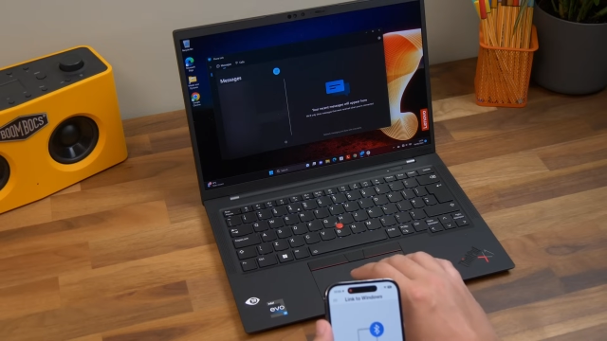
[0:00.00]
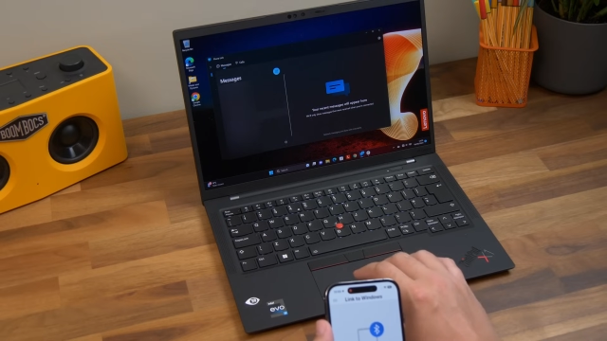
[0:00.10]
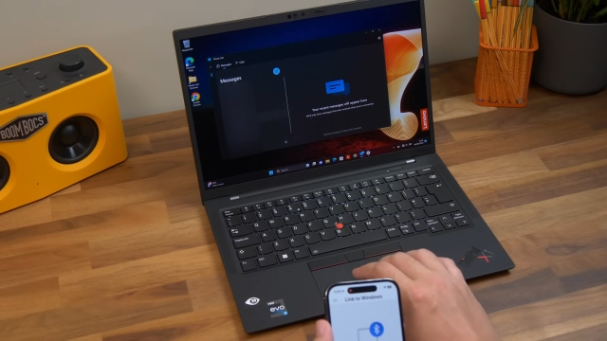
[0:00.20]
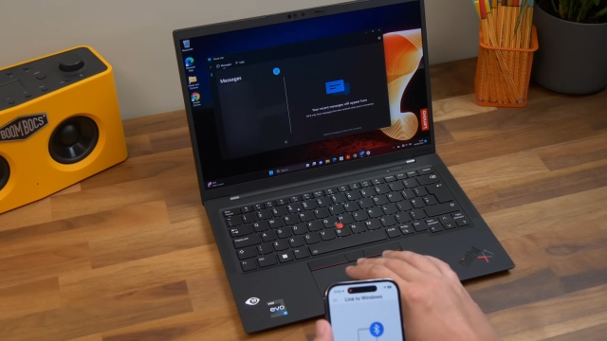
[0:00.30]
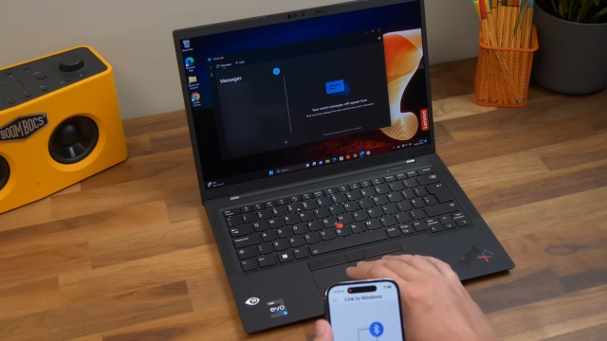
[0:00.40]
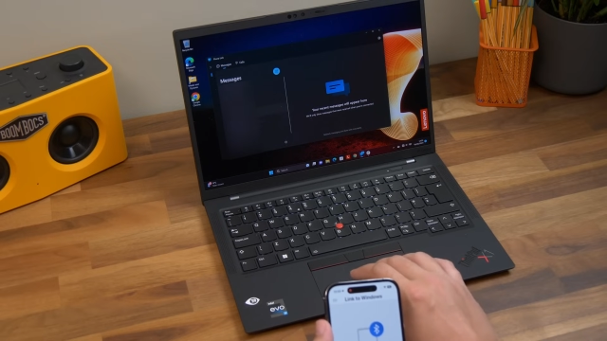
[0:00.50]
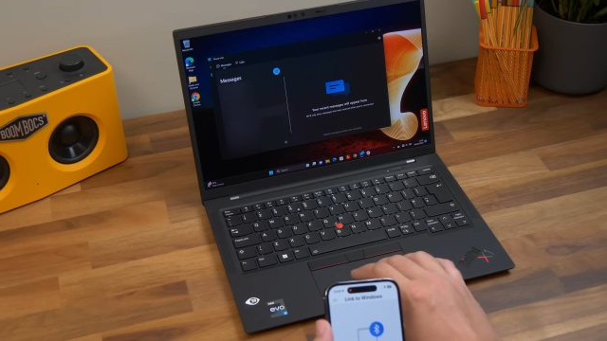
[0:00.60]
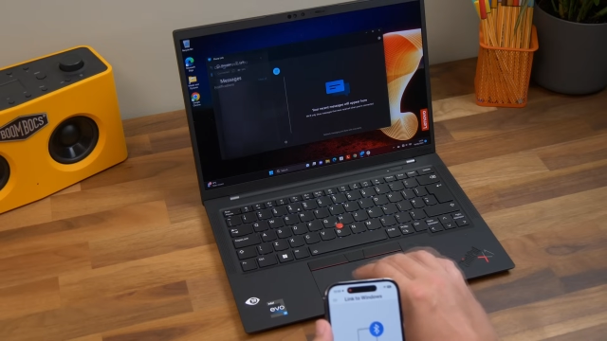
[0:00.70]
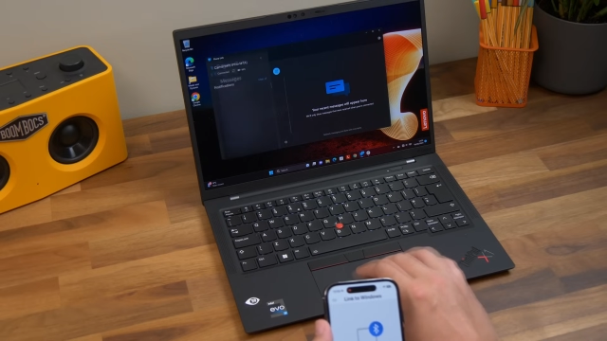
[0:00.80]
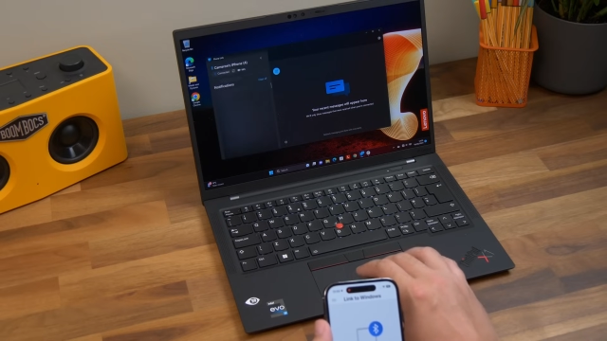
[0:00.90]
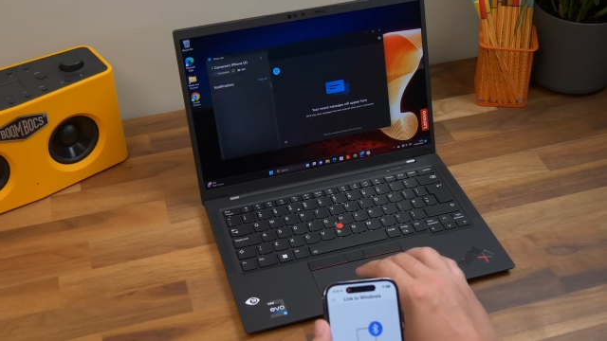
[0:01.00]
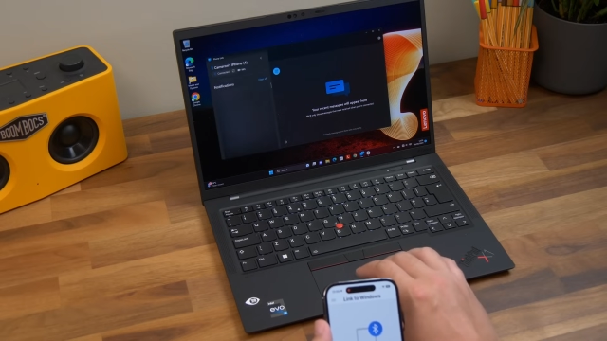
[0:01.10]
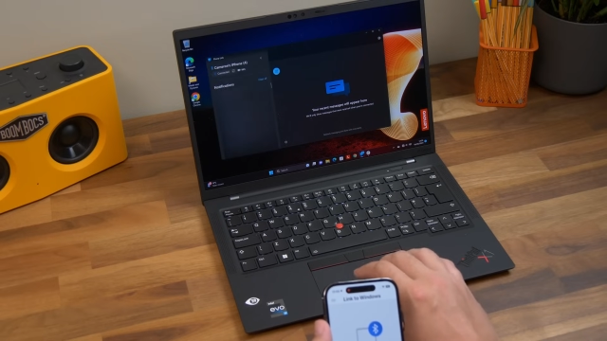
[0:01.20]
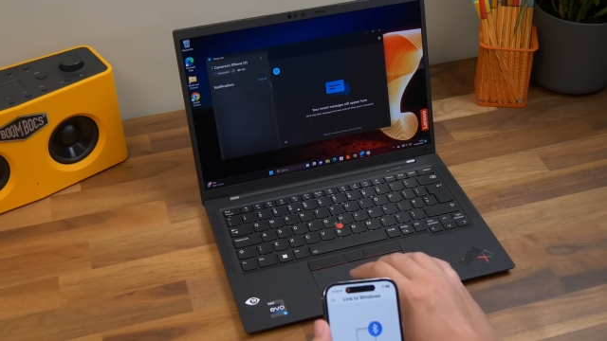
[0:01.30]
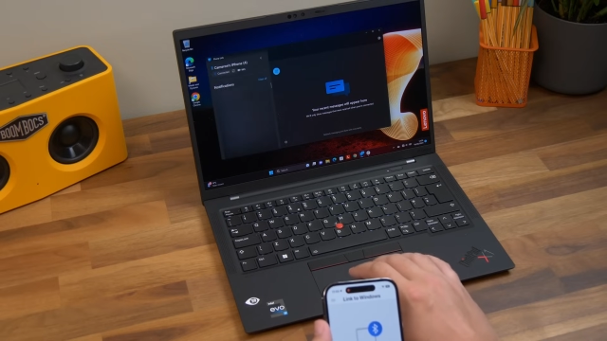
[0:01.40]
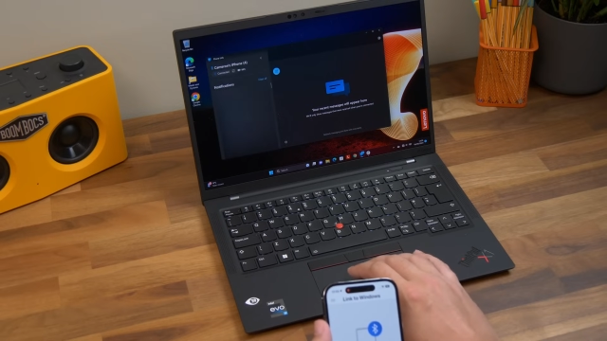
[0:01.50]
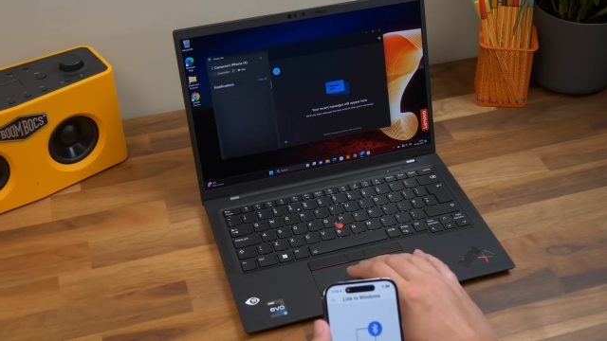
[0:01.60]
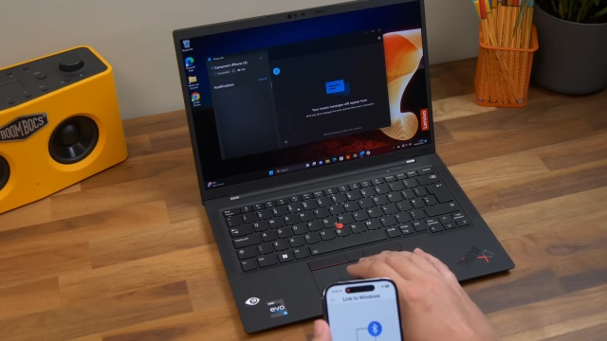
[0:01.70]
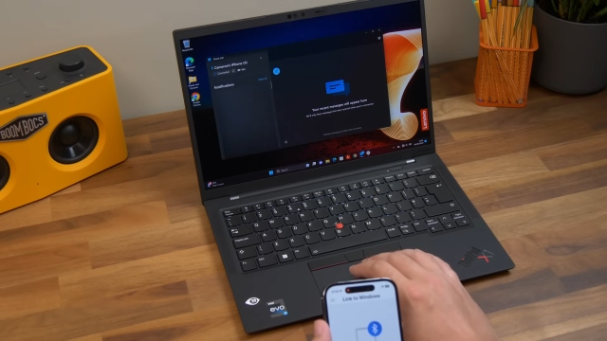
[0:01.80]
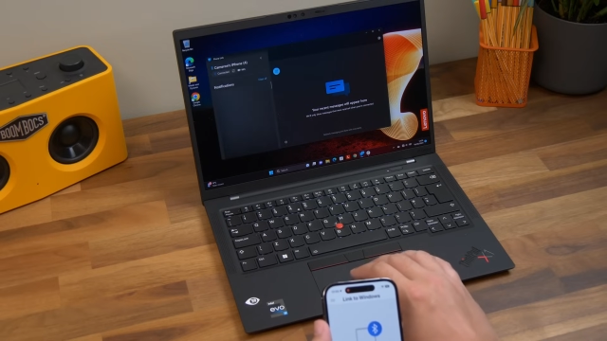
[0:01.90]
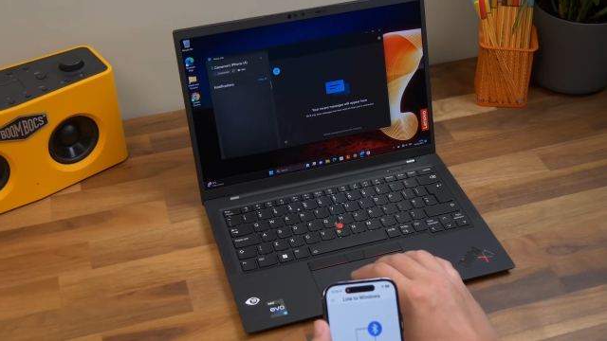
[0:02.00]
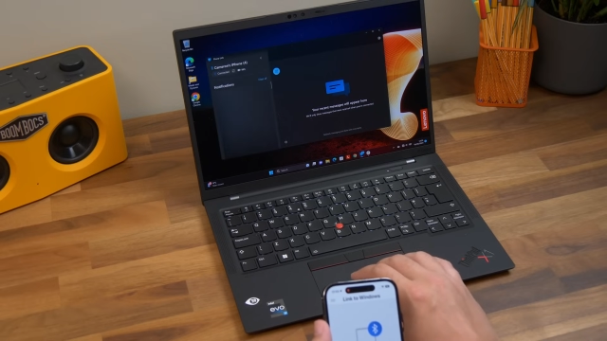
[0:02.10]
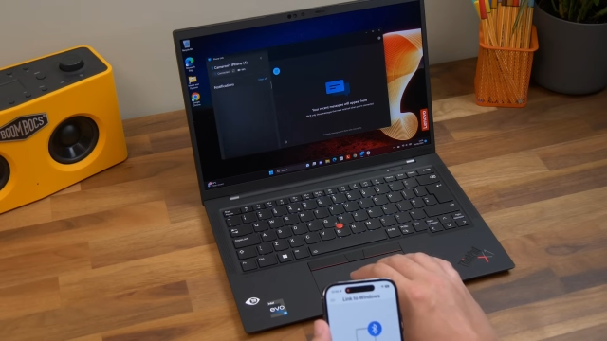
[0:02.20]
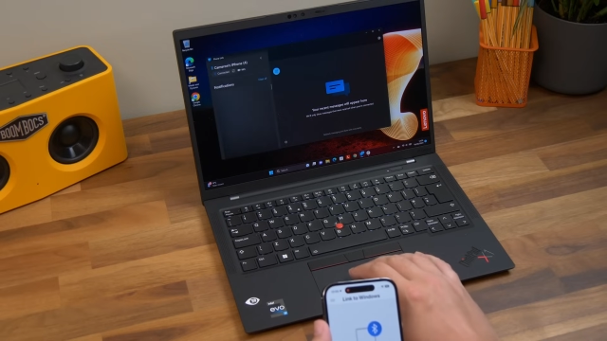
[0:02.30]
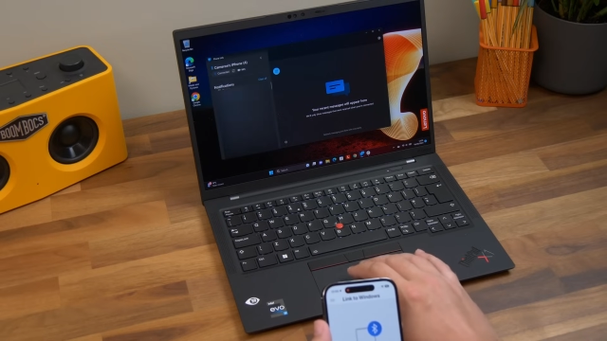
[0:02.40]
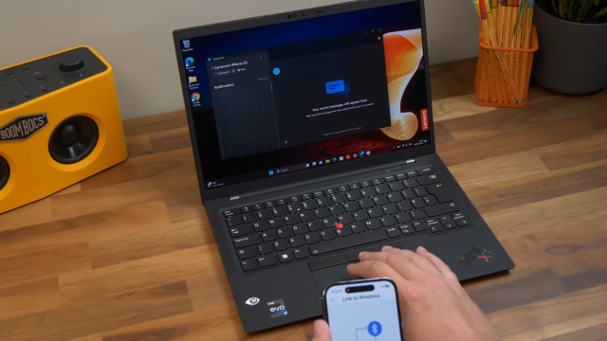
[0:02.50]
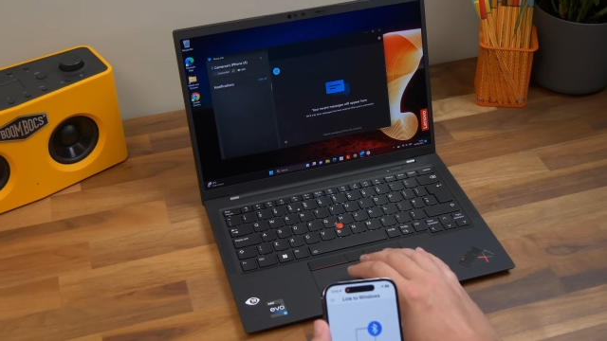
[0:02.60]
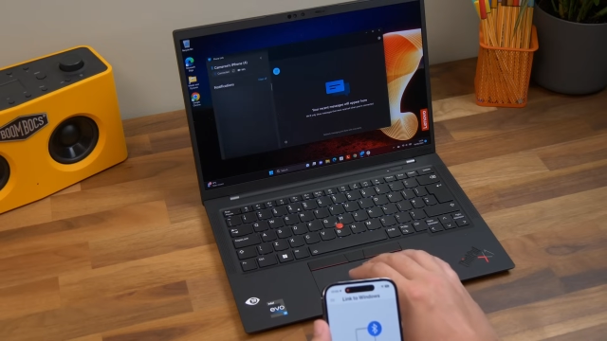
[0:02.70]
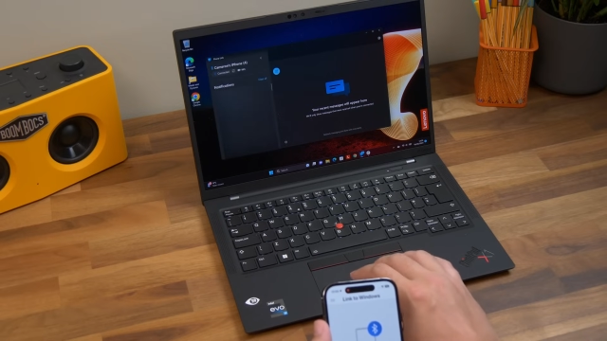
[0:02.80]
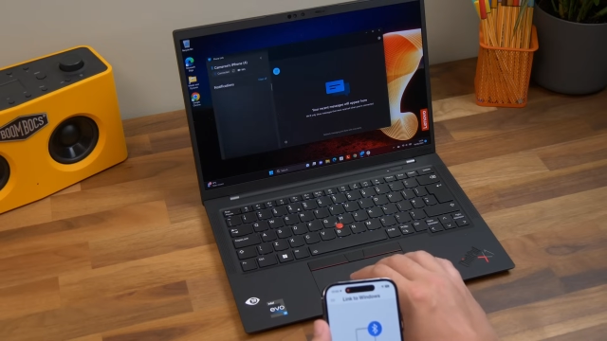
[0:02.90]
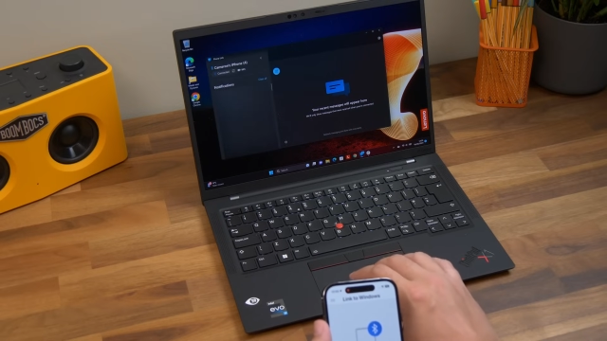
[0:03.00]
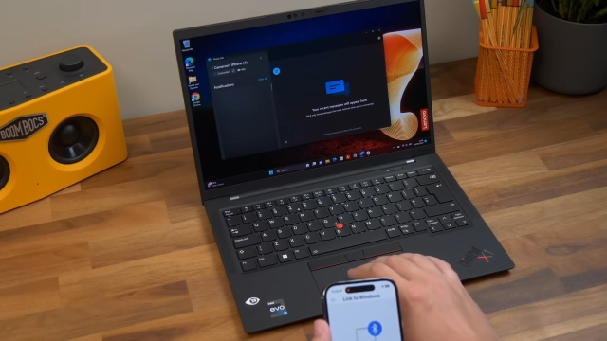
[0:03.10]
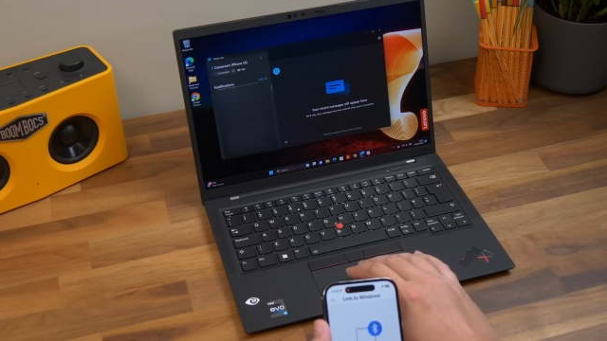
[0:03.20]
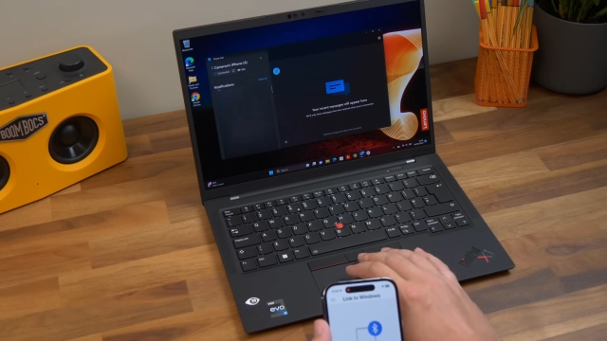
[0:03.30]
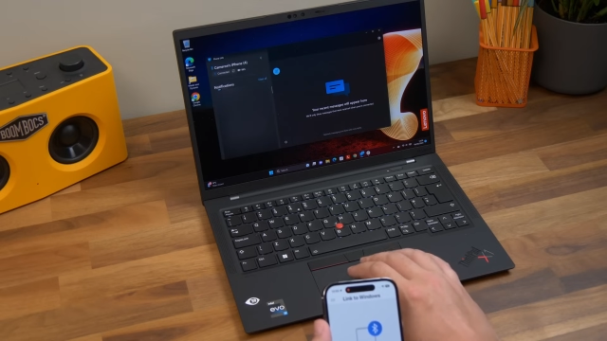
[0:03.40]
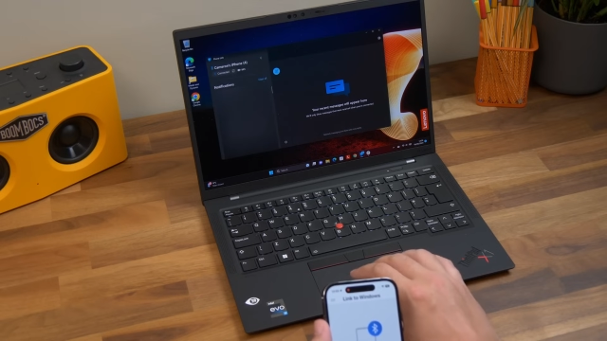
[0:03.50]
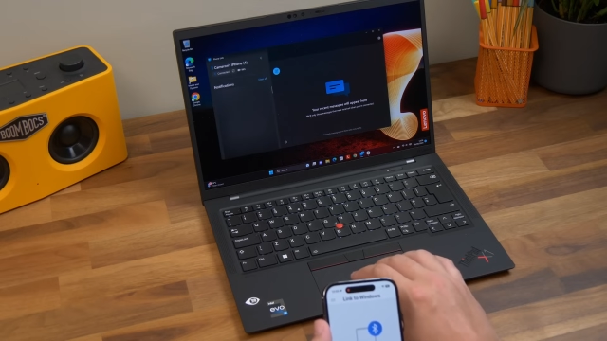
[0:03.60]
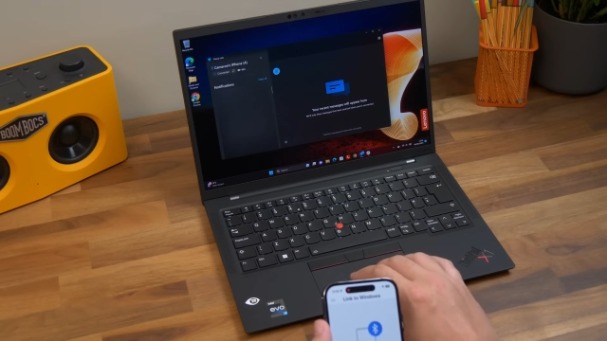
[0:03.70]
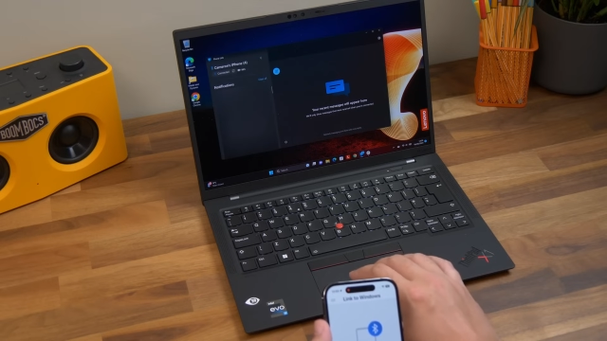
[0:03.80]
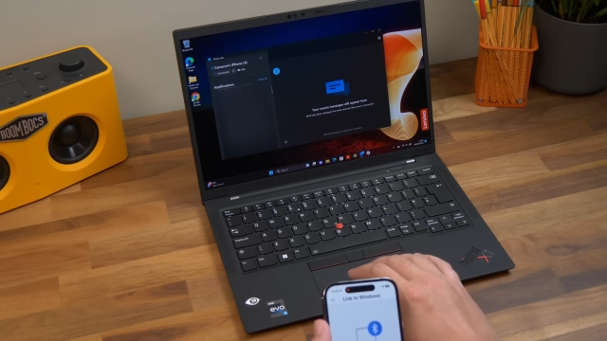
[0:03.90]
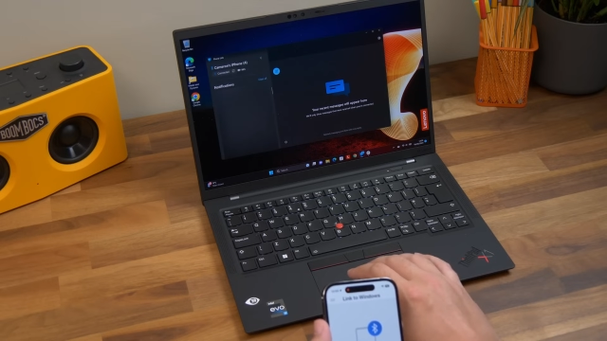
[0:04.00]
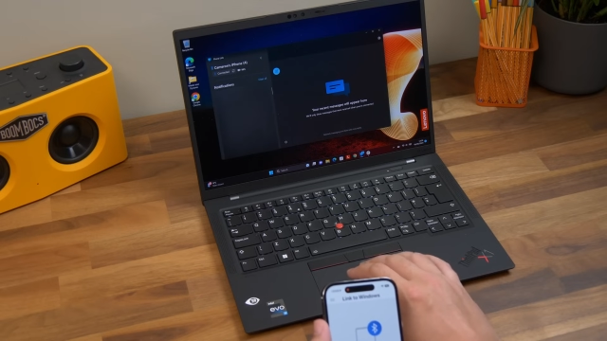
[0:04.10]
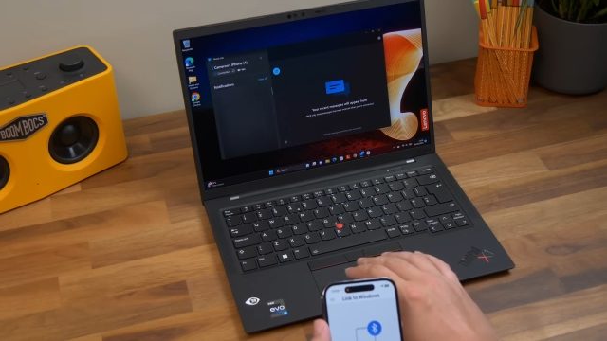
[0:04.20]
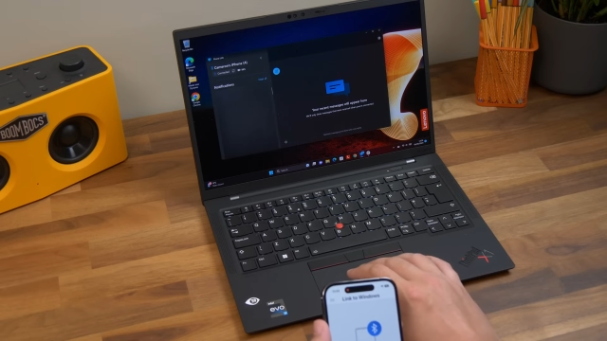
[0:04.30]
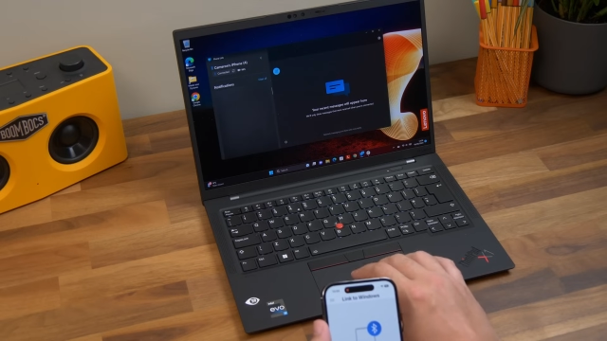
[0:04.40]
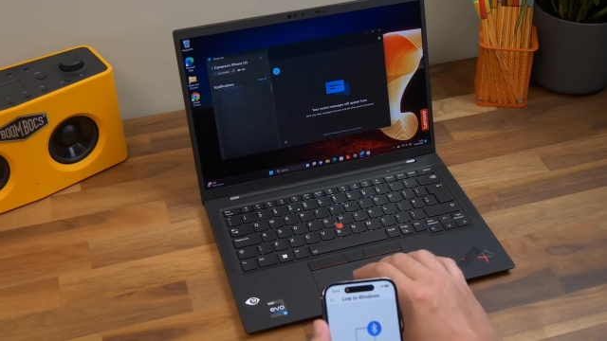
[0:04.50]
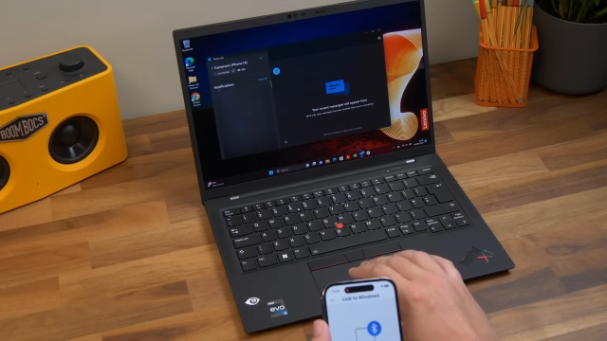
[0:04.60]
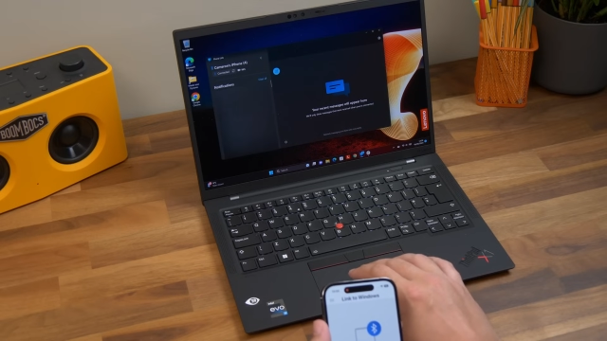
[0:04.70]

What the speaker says: No face is visible, so there are no lips to read.